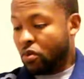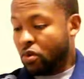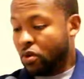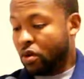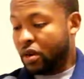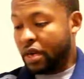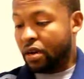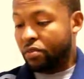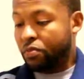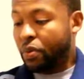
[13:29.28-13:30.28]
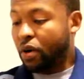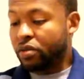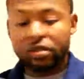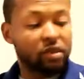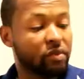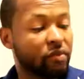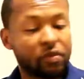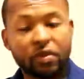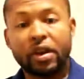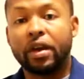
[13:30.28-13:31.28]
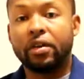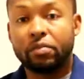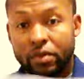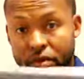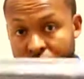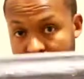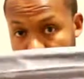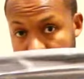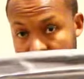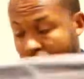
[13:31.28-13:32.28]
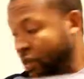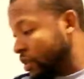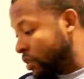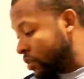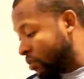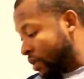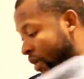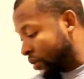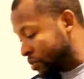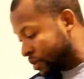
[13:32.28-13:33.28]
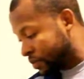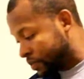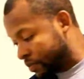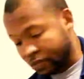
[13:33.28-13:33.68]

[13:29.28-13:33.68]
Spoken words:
More, yep, parts of the frame. It's gonna be awesome.